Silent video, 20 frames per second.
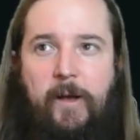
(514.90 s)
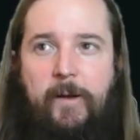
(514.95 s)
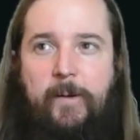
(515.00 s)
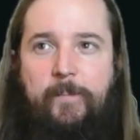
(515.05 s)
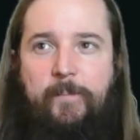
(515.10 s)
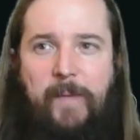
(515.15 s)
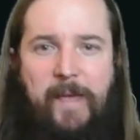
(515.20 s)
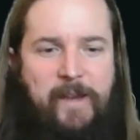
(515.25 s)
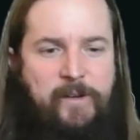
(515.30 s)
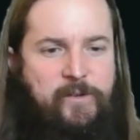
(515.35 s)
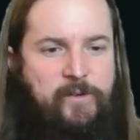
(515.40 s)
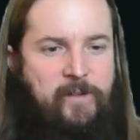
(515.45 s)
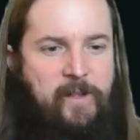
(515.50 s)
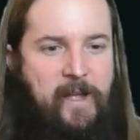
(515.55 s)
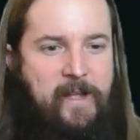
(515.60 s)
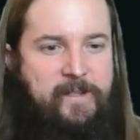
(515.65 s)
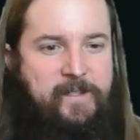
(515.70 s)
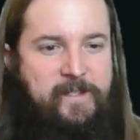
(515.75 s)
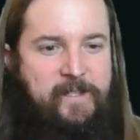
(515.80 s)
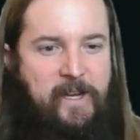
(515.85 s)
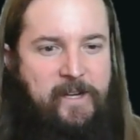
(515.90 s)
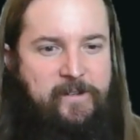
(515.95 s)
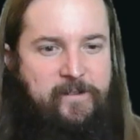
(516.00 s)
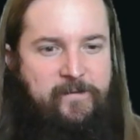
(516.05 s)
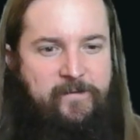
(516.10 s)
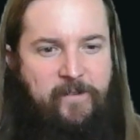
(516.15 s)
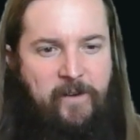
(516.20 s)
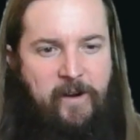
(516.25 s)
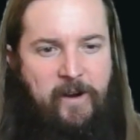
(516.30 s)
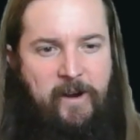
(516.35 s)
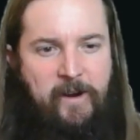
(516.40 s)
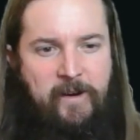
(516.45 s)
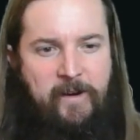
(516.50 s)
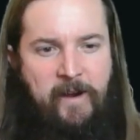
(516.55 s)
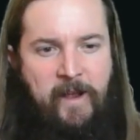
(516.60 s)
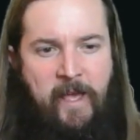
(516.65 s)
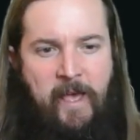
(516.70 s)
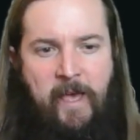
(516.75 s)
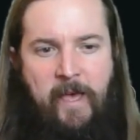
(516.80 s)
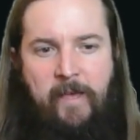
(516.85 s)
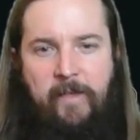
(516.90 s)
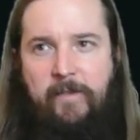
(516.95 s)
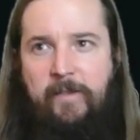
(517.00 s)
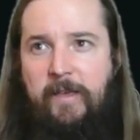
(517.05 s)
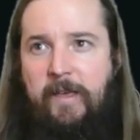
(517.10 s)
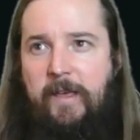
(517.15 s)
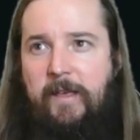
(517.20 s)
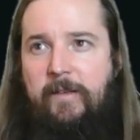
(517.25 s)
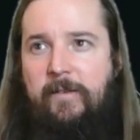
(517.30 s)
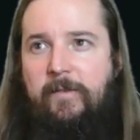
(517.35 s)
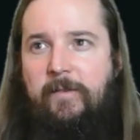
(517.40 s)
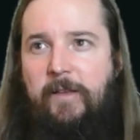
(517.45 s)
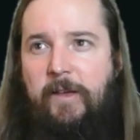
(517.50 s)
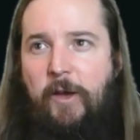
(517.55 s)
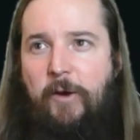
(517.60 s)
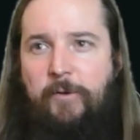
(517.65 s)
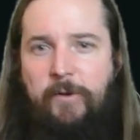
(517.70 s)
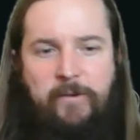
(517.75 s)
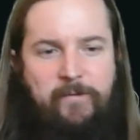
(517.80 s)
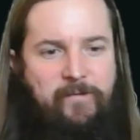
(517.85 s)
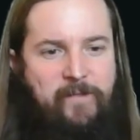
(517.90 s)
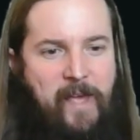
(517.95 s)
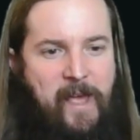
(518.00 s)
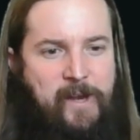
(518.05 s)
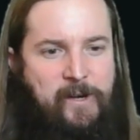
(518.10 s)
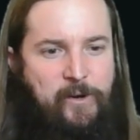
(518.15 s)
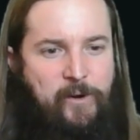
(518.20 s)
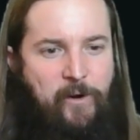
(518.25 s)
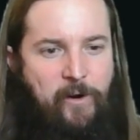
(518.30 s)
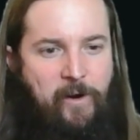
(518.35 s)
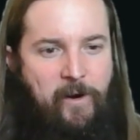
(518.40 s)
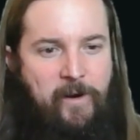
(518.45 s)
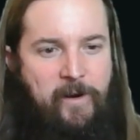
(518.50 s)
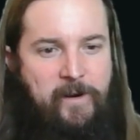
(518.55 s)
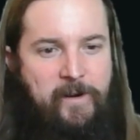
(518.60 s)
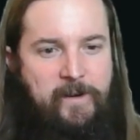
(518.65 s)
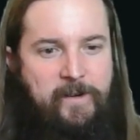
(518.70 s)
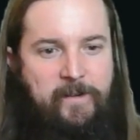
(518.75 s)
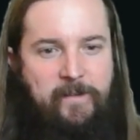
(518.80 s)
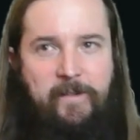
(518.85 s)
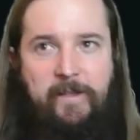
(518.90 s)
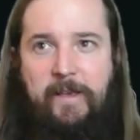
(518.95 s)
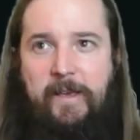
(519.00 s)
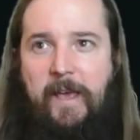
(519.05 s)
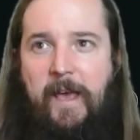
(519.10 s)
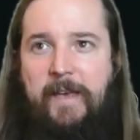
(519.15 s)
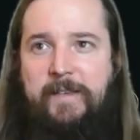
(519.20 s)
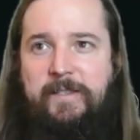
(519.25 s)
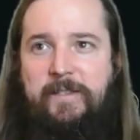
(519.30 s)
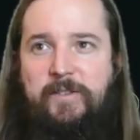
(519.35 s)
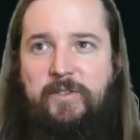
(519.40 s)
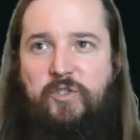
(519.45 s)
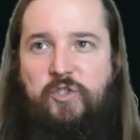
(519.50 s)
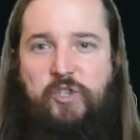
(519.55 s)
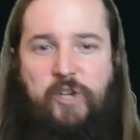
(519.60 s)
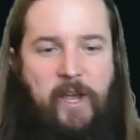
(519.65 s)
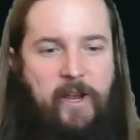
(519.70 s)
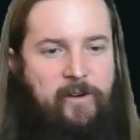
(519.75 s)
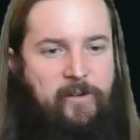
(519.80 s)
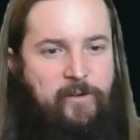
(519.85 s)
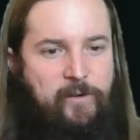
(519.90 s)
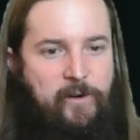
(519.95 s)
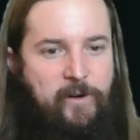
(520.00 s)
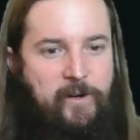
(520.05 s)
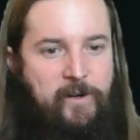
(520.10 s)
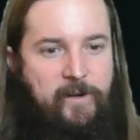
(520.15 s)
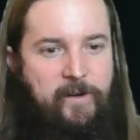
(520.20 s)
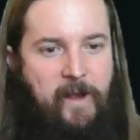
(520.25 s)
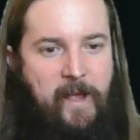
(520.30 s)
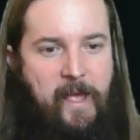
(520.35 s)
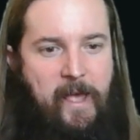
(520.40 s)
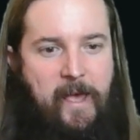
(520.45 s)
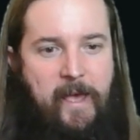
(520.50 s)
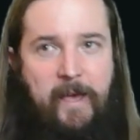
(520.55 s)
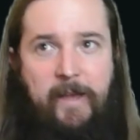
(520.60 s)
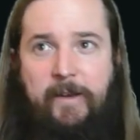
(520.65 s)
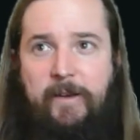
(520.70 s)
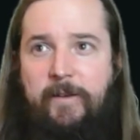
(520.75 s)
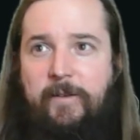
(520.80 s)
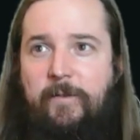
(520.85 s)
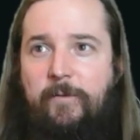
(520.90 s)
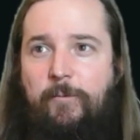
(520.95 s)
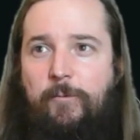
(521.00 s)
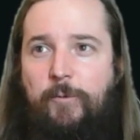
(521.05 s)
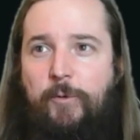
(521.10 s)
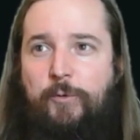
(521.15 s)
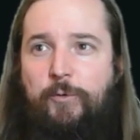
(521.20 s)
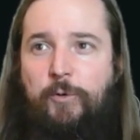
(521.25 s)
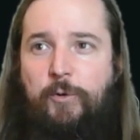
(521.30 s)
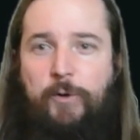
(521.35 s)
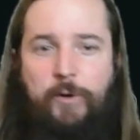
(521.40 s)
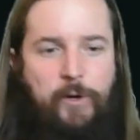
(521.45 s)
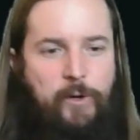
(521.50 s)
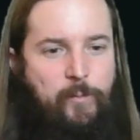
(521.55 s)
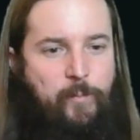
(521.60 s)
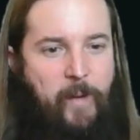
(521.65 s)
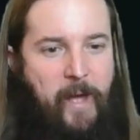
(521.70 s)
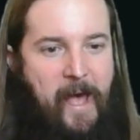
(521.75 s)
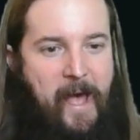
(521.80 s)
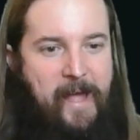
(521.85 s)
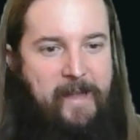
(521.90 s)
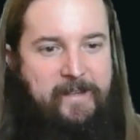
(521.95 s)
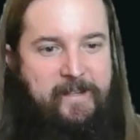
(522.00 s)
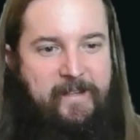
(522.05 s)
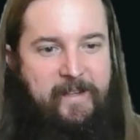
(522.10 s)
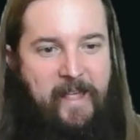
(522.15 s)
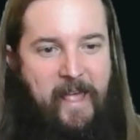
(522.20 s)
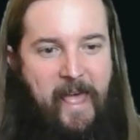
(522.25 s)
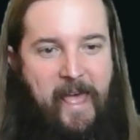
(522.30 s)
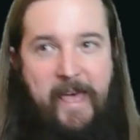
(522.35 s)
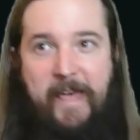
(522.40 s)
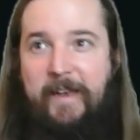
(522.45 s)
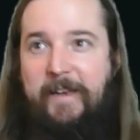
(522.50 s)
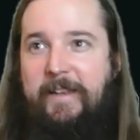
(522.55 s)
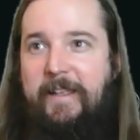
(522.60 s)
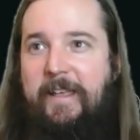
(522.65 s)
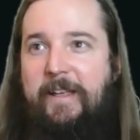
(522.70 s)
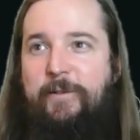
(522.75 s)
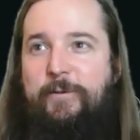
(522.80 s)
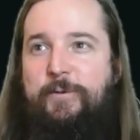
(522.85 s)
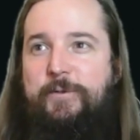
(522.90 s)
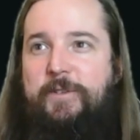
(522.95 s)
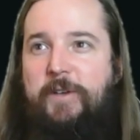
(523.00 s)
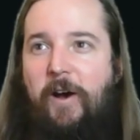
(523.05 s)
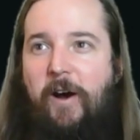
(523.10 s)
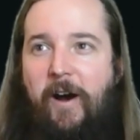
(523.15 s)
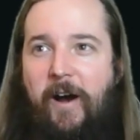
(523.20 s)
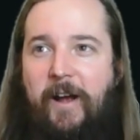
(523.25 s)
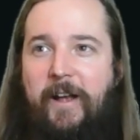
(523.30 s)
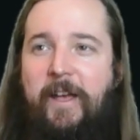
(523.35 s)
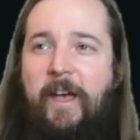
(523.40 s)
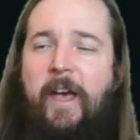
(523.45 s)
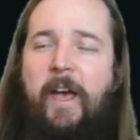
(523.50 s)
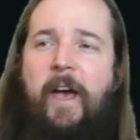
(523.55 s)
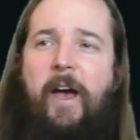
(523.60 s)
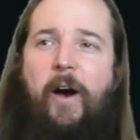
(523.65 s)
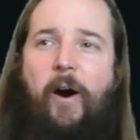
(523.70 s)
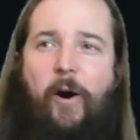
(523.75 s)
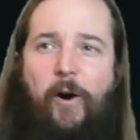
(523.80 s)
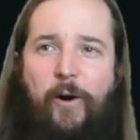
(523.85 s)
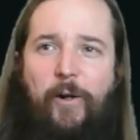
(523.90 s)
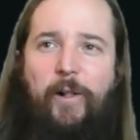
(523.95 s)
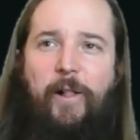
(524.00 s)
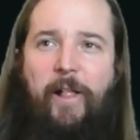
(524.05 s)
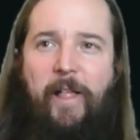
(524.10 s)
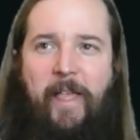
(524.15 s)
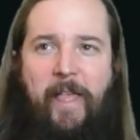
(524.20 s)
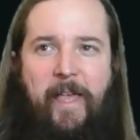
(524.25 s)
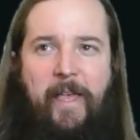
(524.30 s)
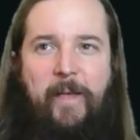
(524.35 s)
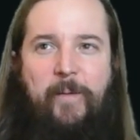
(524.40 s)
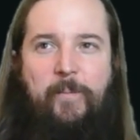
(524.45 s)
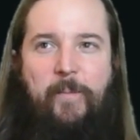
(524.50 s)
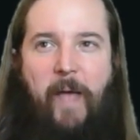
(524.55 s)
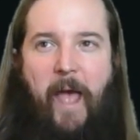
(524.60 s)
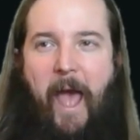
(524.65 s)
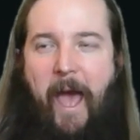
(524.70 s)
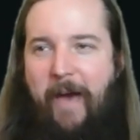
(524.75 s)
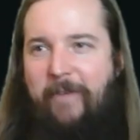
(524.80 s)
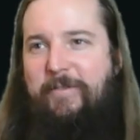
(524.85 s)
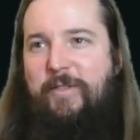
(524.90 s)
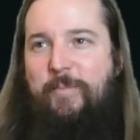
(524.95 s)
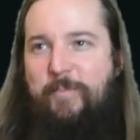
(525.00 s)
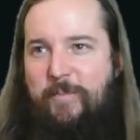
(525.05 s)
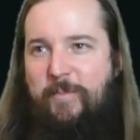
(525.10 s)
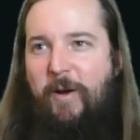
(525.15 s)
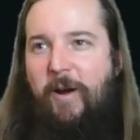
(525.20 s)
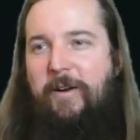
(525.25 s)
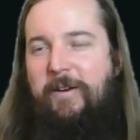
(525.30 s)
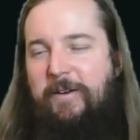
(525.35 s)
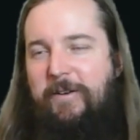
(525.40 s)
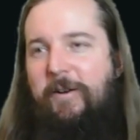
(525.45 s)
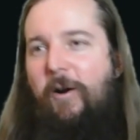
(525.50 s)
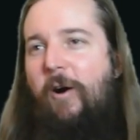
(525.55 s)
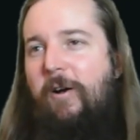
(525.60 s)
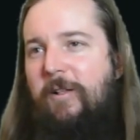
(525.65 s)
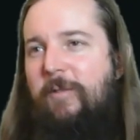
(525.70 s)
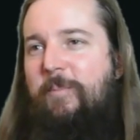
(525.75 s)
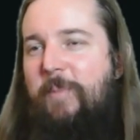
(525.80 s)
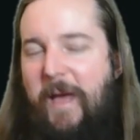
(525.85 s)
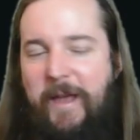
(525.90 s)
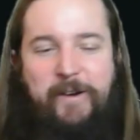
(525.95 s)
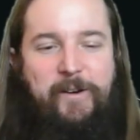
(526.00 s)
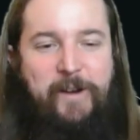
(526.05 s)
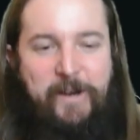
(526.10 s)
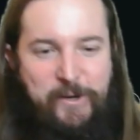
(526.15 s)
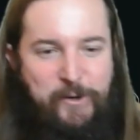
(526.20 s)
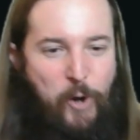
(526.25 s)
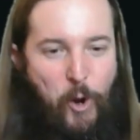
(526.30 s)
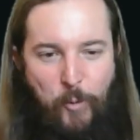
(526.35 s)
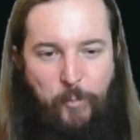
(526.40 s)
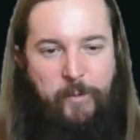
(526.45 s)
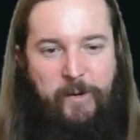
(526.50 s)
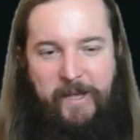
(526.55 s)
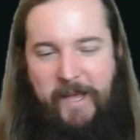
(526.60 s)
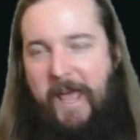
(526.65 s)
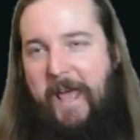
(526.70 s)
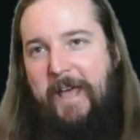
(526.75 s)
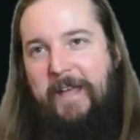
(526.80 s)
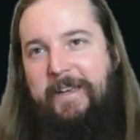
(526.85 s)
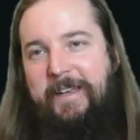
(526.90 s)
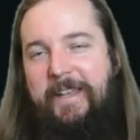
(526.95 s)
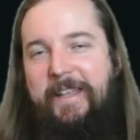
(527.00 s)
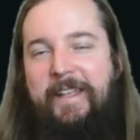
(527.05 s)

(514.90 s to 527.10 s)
Hinterland Sanctifier, the Leonin Vanguard, the Essence Channeler, and Rune Lurker Bat, and Healer's Hawk all are all better in your opening hand.